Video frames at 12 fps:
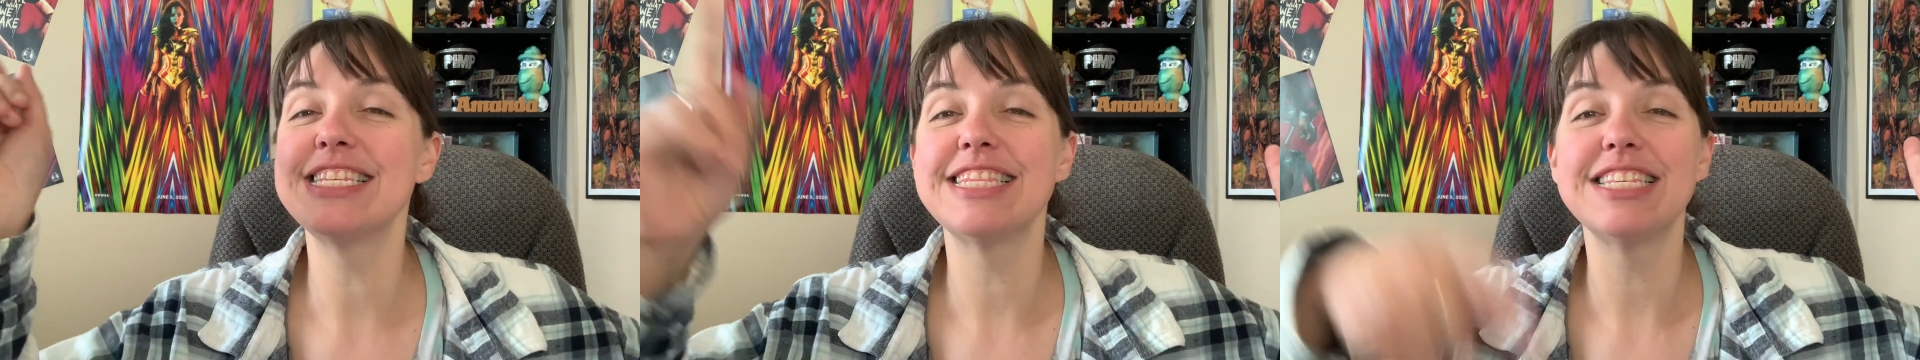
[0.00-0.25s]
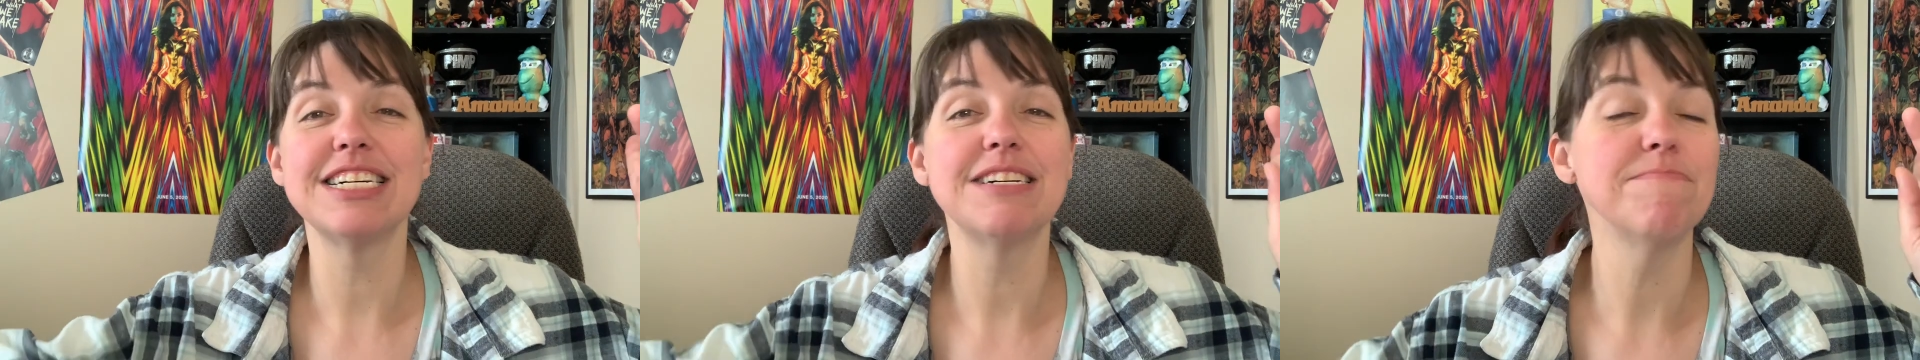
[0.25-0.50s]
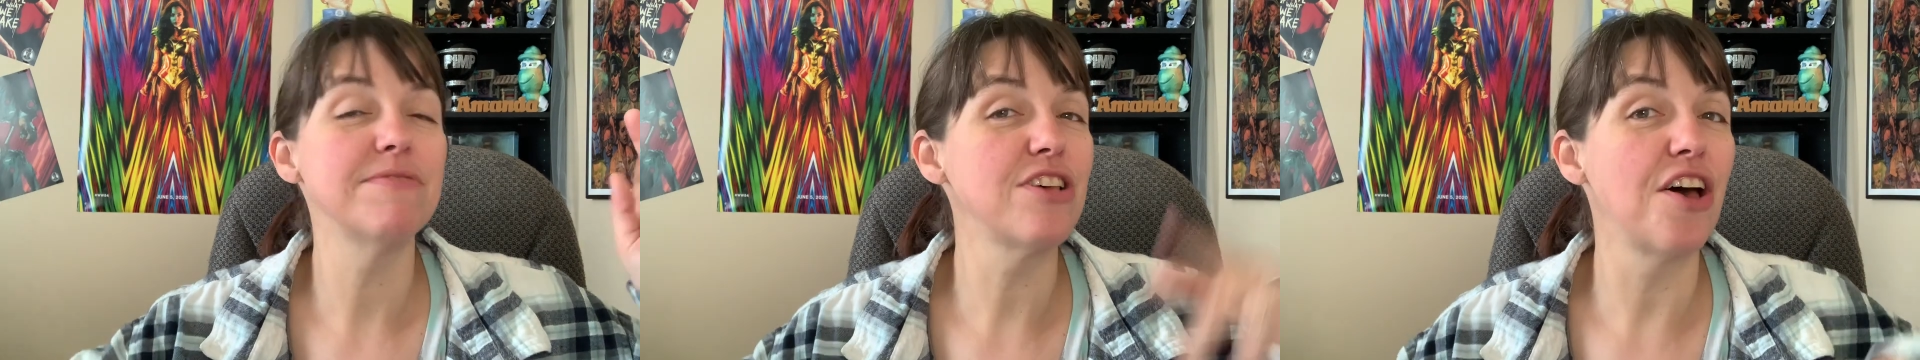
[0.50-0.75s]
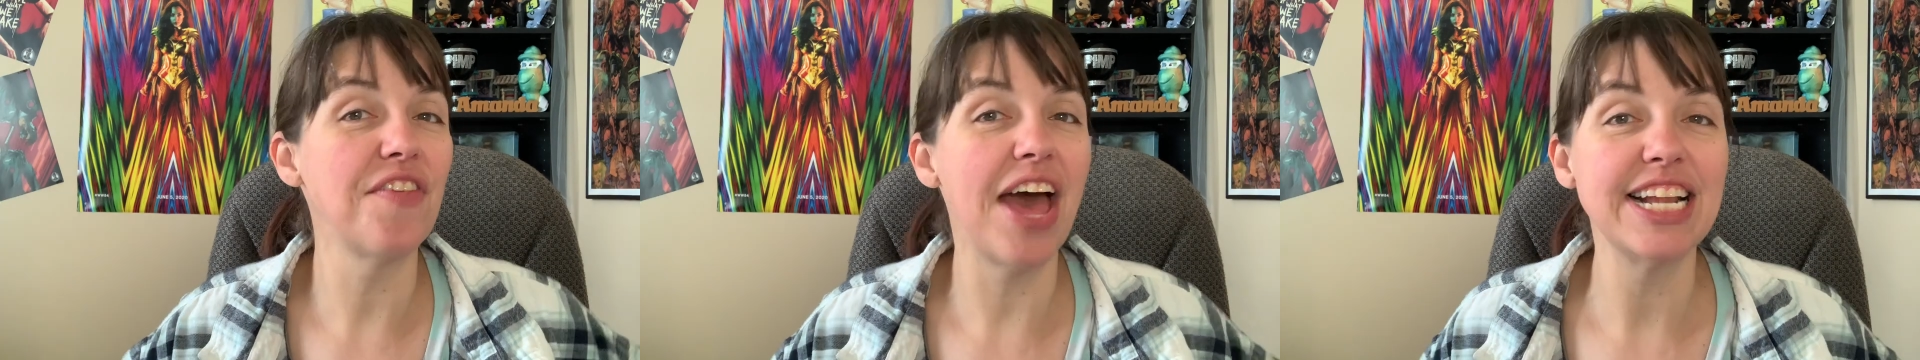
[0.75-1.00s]
thumbs,
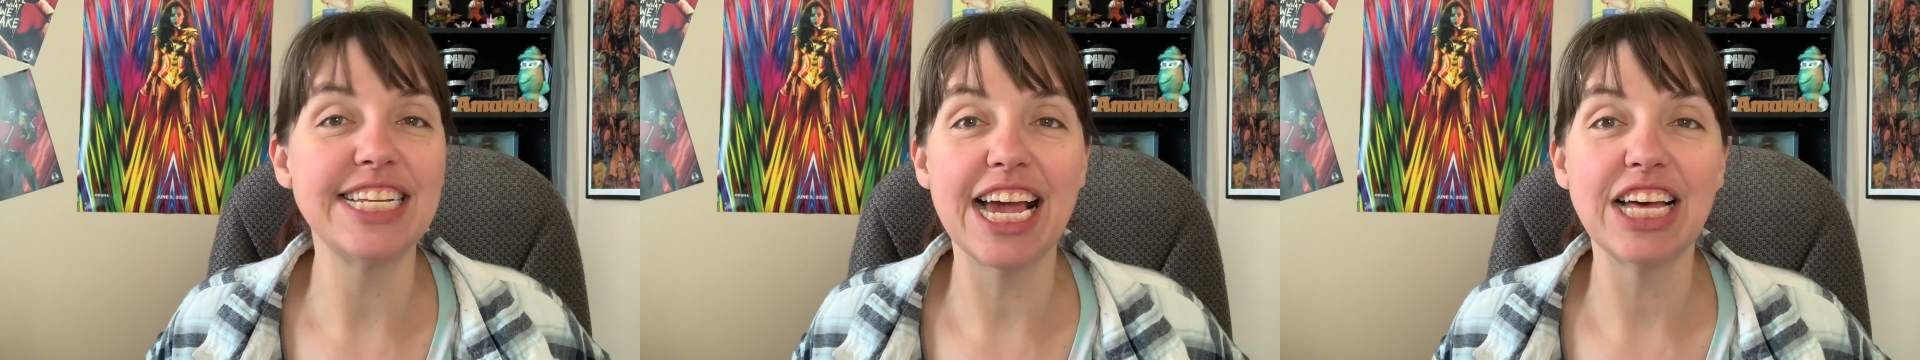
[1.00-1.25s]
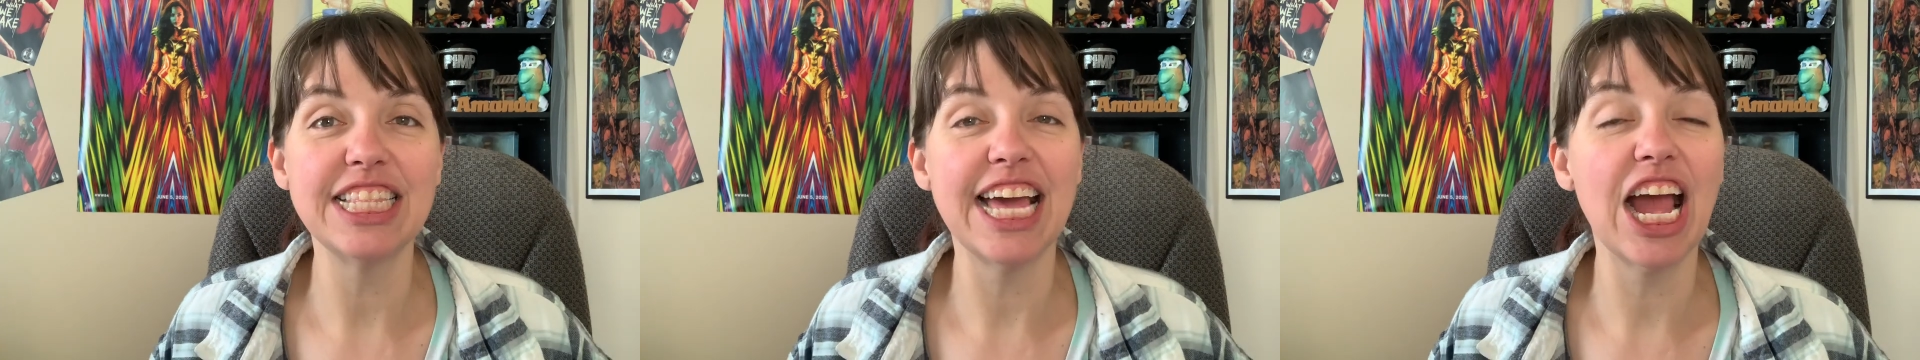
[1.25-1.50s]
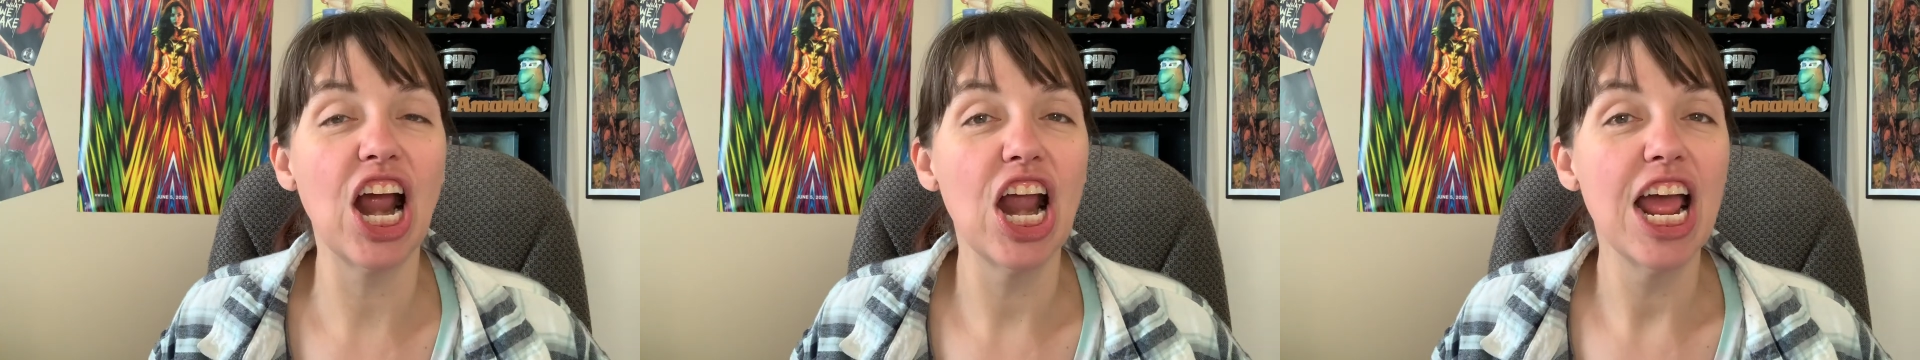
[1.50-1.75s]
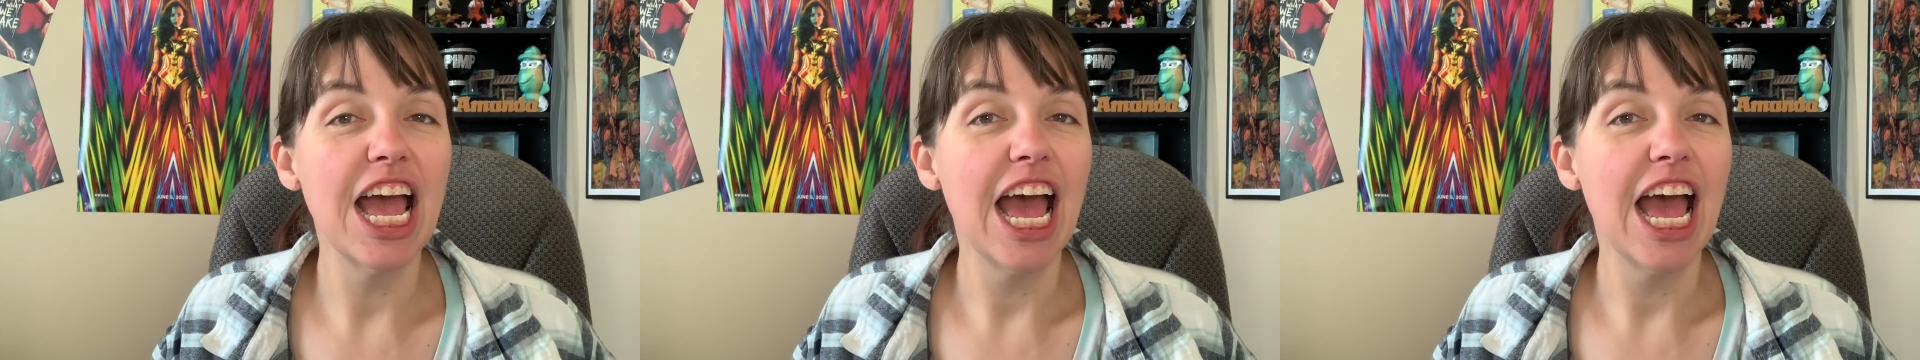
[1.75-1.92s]
all that down there.